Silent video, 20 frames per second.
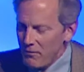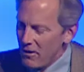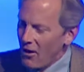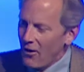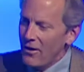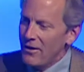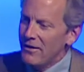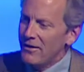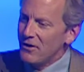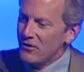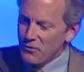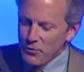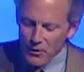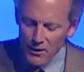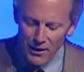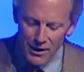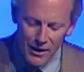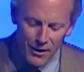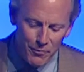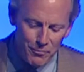No, this will
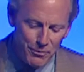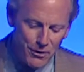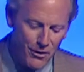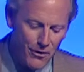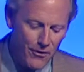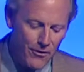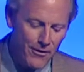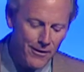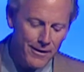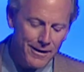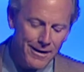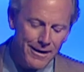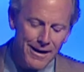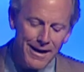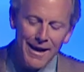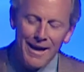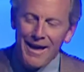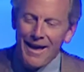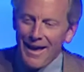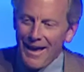help you
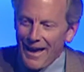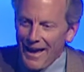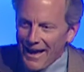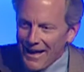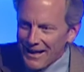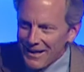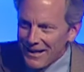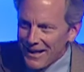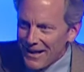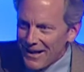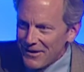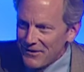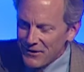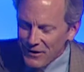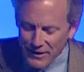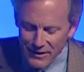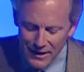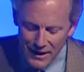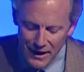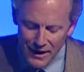analyze
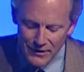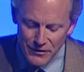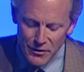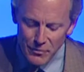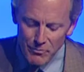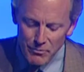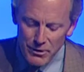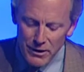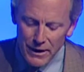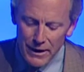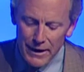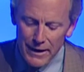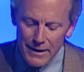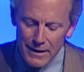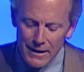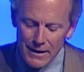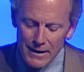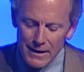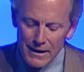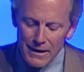and contemplate
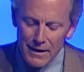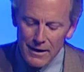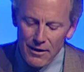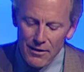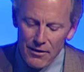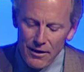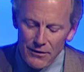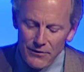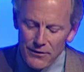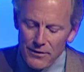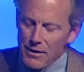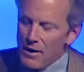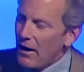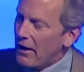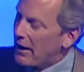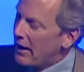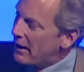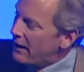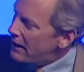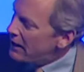this
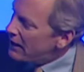nugget